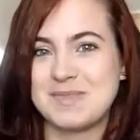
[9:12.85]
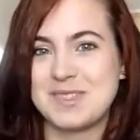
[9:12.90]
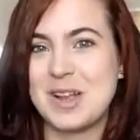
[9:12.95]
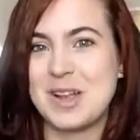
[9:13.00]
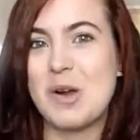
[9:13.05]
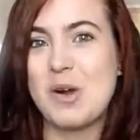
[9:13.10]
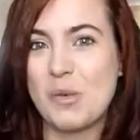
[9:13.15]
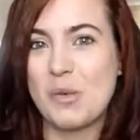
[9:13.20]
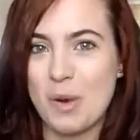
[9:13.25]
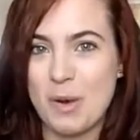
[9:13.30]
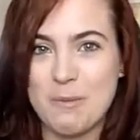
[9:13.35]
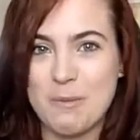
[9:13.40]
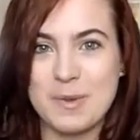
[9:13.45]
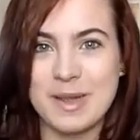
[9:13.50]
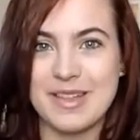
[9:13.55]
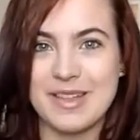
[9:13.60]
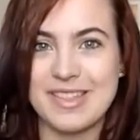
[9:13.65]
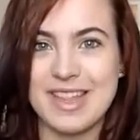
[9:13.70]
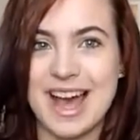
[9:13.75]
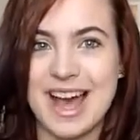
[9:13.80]
Don't quote
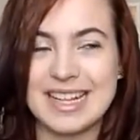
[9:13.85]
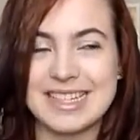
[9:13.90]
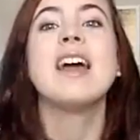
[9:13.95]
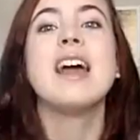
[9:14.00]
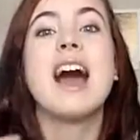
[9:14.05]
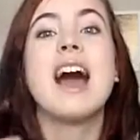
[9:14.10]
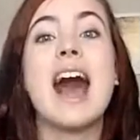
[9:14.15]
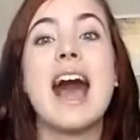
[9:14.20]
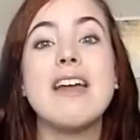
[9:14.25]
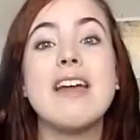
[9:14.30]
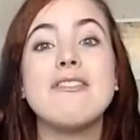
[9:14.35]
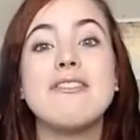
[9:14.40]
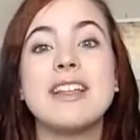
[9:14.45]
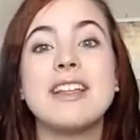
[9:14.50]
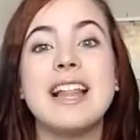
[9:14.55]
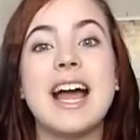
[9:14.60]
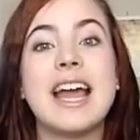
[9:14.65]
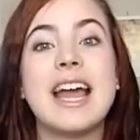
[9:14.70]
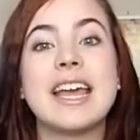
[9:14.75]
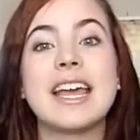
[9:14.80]
me on that. I
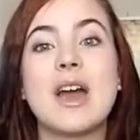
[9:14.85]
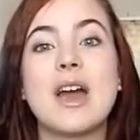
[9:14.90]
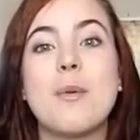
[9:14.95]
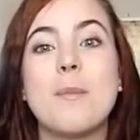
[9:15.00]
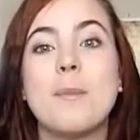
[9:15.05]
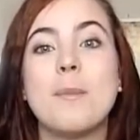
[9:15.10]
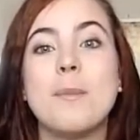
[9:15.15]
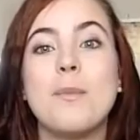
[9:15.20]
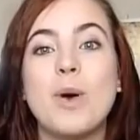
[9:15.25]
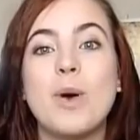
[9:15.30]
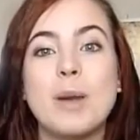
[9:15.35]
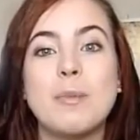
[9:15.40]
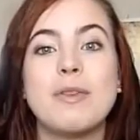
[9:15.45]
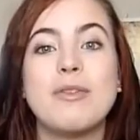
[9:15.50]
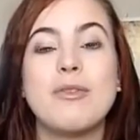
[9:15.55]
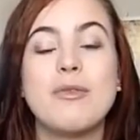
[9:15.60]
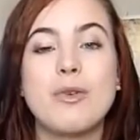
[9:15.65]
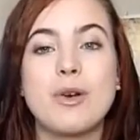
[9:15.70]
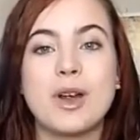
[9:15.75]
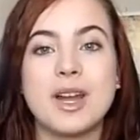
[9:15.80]
feel like when
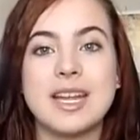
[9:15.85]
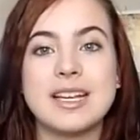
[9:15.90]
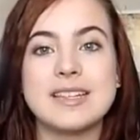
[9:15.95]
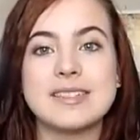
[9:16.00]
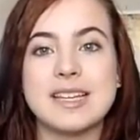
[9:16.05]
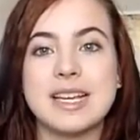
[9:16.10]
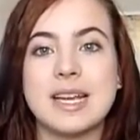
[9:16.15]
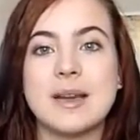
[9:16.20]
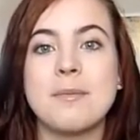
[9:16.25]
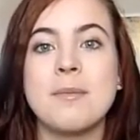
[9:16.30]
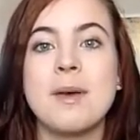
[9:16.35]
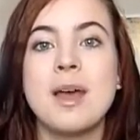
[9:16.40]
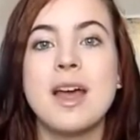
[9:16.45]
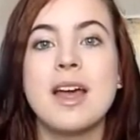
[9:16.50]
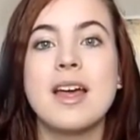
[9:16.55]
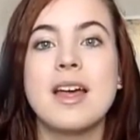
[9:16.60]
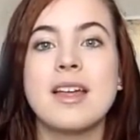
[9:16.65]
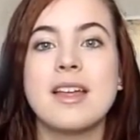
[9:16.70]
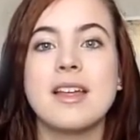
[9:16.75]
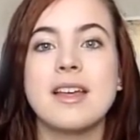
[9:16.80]
before an exam,
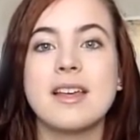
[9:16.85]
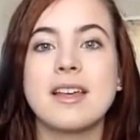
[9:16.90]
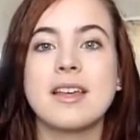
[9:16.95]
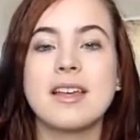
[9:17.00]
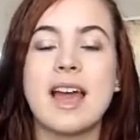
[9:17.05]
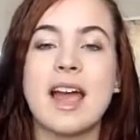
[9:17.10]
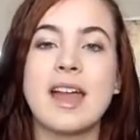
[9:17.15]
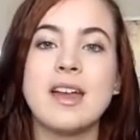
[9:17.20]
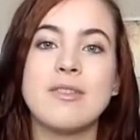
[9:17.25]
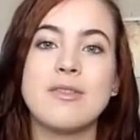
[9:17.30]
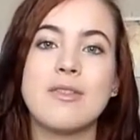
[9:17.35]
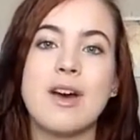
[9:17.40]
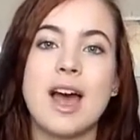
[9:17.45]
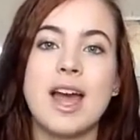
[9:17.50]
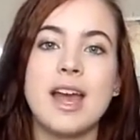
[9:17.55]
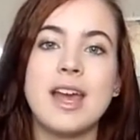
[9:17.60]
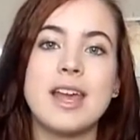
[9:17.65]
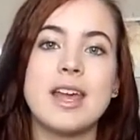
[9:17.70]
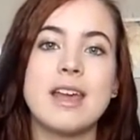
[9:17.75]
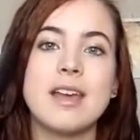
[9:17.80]
kind of
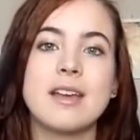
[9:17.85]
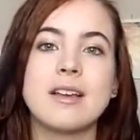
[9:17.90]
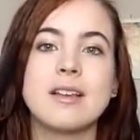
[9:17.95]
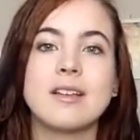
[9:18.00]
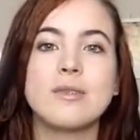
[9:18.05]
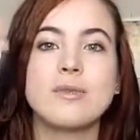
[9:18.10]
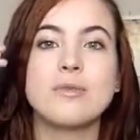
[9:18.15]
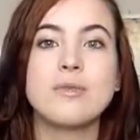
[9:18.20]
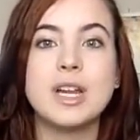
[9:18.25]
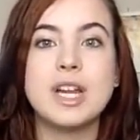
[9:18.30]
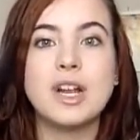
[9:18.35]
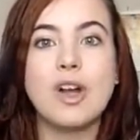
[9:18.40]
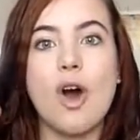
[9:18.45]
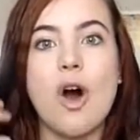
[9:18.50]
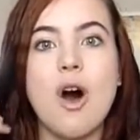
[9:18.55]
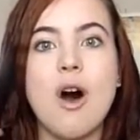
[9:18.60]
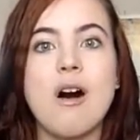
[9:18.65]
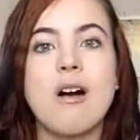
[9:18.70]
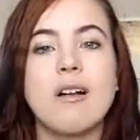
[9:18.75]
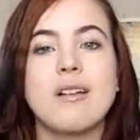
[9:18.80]
I
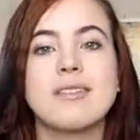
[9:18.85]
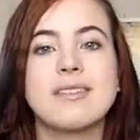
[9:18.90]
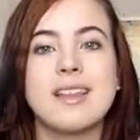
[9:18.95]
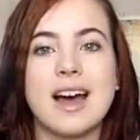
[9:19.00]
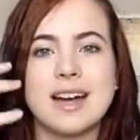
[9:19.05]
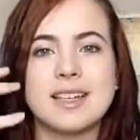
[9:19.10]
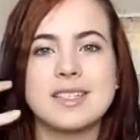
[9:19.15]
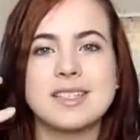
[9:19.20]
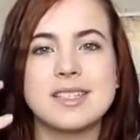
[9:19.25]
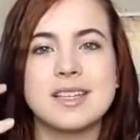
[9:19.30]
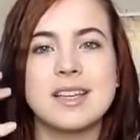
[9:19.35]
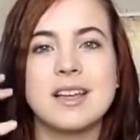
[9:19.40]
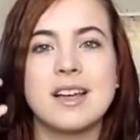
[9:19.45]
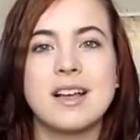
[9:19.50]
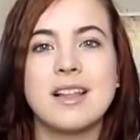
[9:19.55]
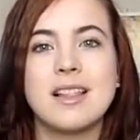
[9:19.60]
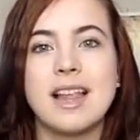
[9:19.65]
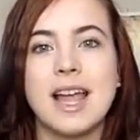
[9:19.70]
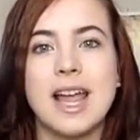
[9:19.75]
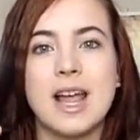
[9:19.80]
recall that
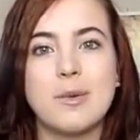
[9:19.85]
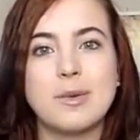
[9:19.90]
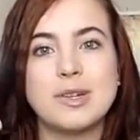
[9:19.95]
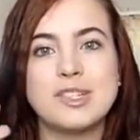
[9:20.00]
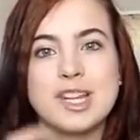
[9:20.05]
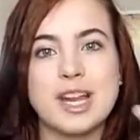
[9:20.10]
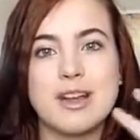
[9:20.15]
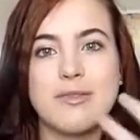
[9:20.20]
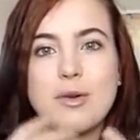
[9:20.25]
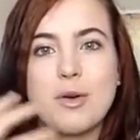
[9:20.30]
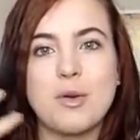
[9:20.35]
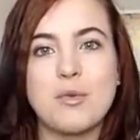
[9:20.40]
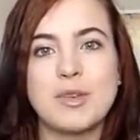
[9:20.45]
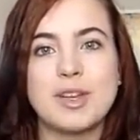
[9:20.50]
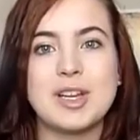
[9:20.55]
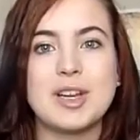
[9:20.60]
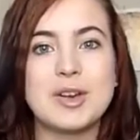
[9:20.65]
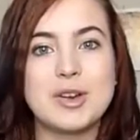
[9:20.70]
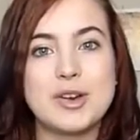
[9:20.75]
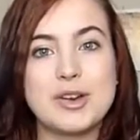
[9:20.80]
language that I've
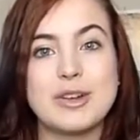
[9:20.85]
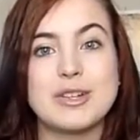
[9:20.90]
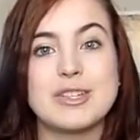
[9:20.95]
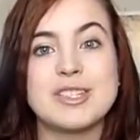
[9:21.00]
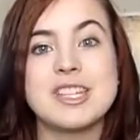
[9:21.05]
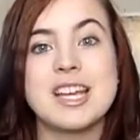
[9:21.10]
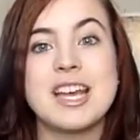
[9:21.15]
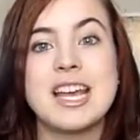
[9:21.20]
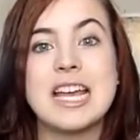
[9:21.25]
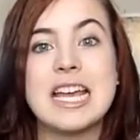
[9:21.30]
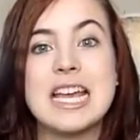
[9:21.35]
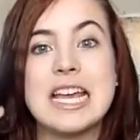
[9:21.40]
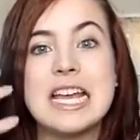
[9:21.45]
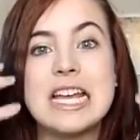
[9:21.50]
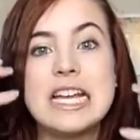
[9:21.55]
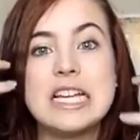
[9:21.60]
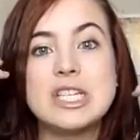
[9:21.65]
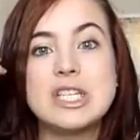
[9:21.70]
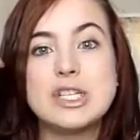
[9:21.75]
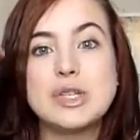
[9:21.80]
already learned
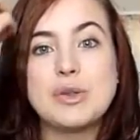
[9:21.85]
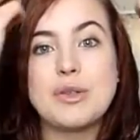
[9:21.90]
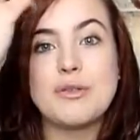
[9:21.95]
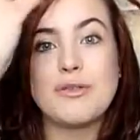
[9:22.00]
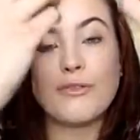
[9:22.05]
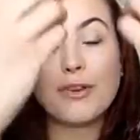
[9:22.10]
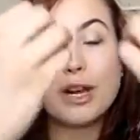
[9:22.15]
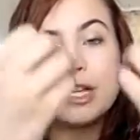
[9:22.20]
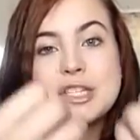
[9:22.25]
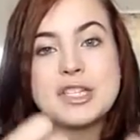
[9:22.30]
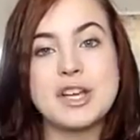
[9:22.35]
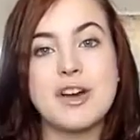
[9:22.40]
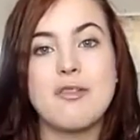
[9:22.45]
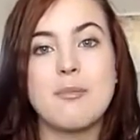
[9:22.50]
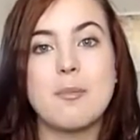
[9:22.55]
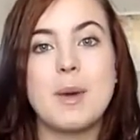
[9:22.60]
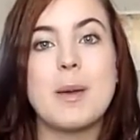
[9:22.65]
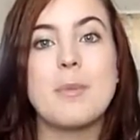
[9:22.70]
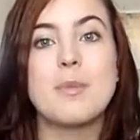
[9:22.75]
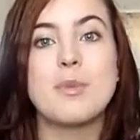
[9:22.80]
into the front of
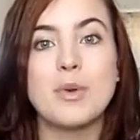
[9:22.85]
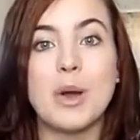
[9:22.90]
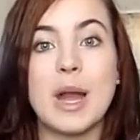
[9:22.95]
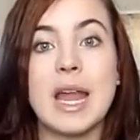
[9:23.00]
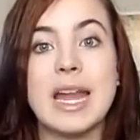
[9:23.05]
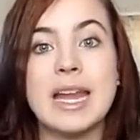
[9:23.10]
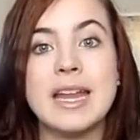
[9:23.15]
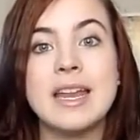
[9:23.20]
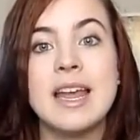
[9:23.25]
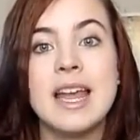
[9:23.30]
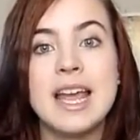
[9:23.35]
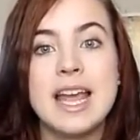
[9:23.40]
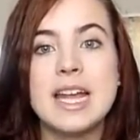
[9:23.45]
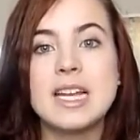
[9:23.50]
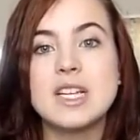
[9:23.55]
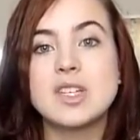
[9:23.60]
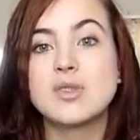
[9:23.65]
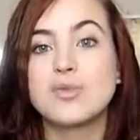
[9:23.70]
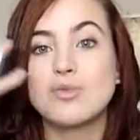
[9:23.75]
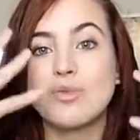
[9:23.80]
my brain,
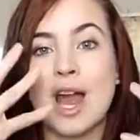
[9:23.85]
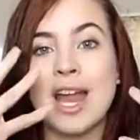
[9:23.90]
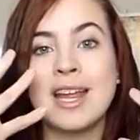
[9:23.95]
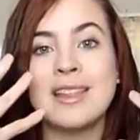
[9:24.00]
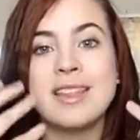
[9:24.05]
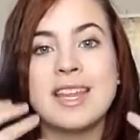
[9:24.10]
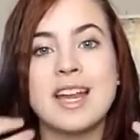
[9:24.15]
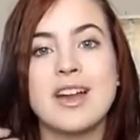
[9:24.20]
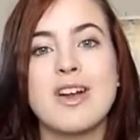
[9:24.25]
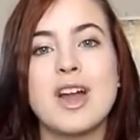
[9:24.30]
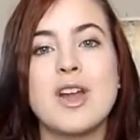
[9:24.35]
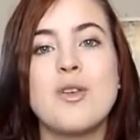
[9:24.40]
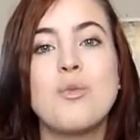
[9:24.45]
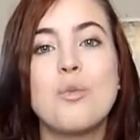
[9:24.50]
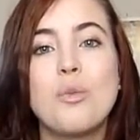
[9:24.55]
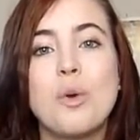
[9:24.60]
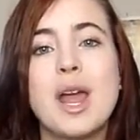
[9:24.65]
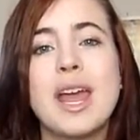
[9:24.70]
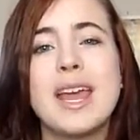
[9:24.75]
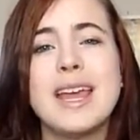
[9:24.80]
it is right there
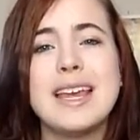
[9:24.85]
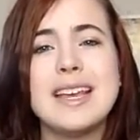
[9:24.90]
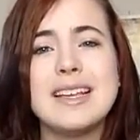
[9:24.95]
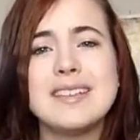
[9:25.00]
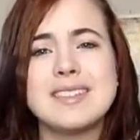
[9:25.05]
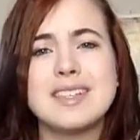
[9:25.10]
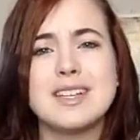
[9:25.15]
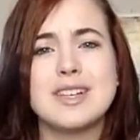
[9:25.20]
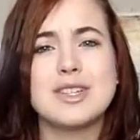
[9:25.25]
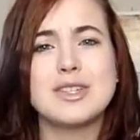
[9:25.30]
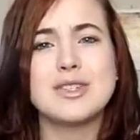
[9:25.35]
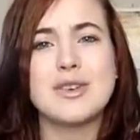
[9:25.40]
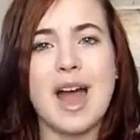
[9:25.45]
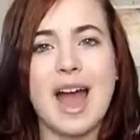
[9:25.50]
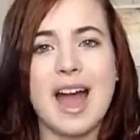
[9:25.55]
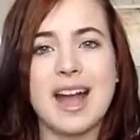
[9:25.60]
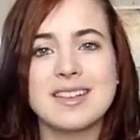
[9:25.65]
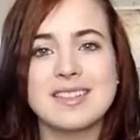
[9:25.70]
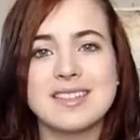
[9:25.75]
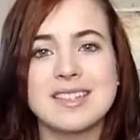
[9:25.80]
and way easier to
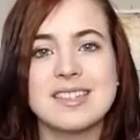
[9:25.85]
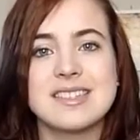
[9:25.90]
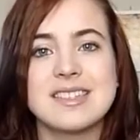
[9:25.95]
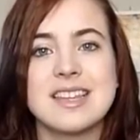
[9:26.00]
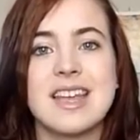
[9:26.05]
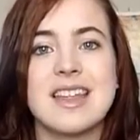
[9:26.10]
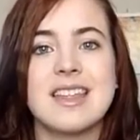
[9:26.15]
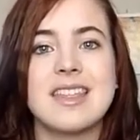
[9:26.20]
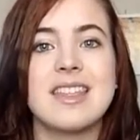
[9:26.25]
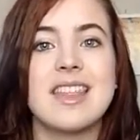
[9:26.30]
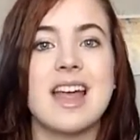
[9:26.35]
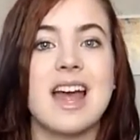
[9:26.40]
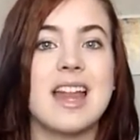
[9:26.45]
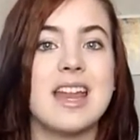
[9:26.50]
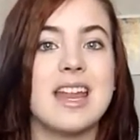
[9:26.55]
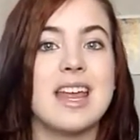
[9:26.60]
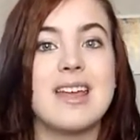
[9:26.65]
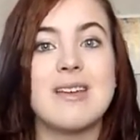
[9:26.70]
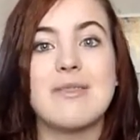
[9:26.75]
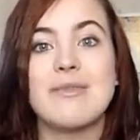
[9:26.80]
access it
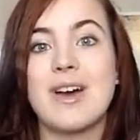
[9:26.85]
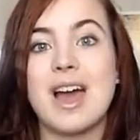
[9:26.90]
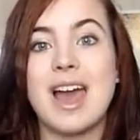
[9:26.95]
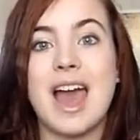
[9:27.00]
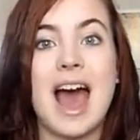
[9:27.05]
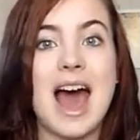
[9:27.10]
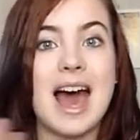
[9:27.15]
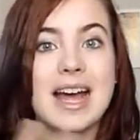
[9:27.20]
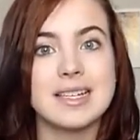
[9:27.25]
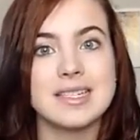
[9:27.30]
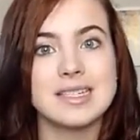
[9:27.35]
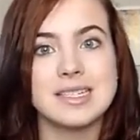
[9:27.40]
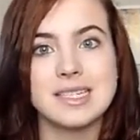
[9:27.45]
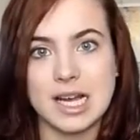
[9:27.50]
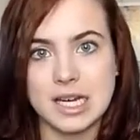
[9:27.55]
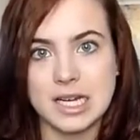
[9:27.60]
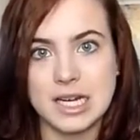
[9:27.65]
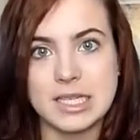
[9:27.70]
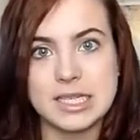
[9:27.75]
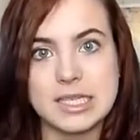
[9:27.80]
than if I hadn't
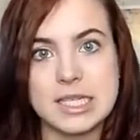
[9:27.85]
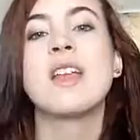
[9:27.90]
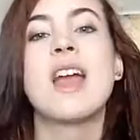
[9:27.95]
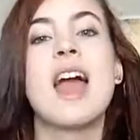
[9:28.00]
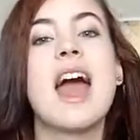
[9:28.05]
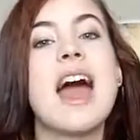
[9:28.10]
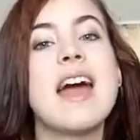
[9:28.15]
done it.